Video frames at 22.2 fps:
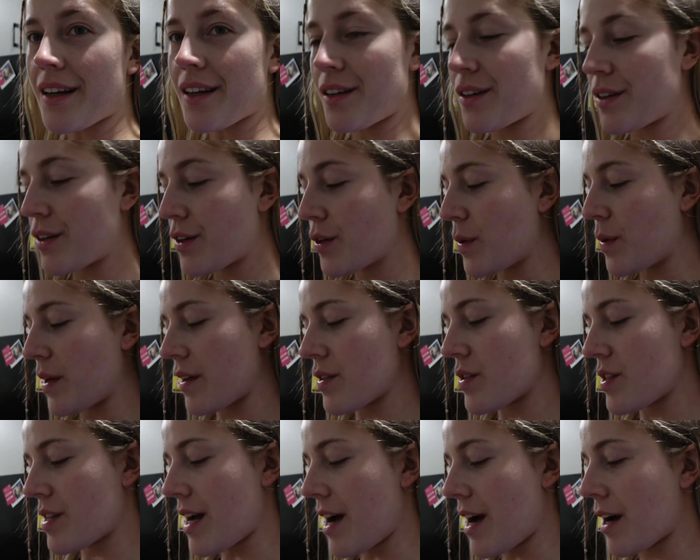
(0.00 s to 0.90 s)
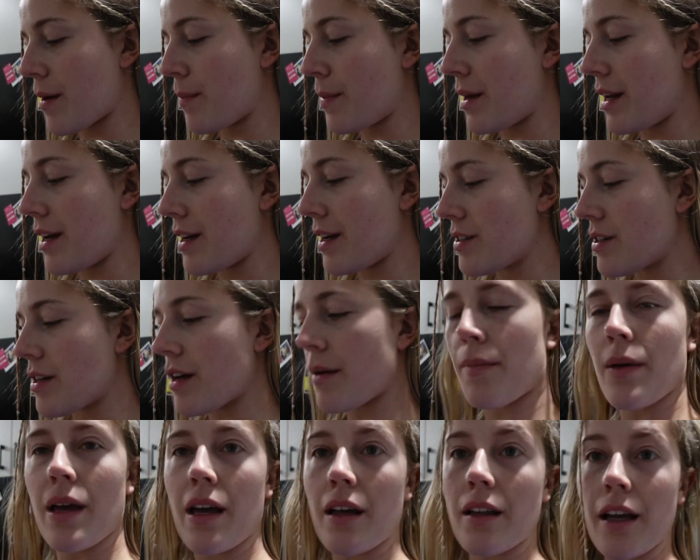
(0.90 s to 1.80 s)
a quick snack, but it ended up
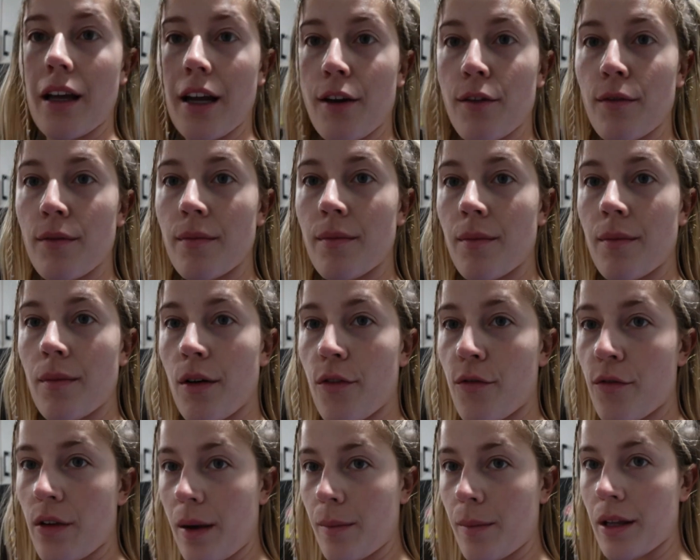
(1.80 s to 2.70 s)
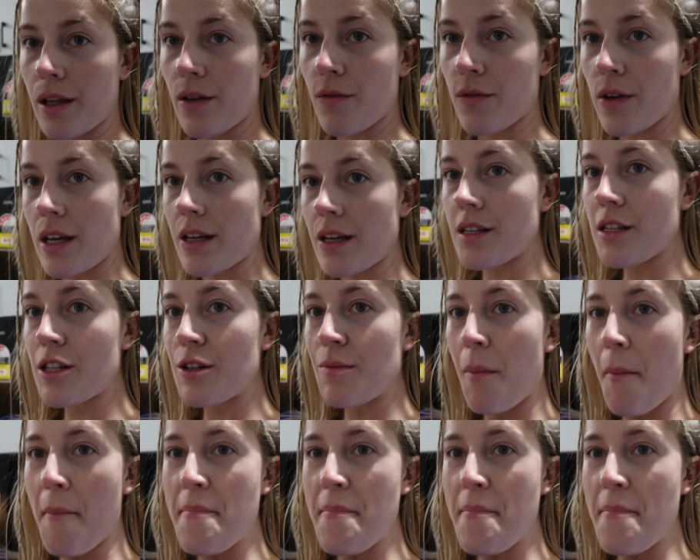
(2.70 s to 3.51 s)
being like a family feast.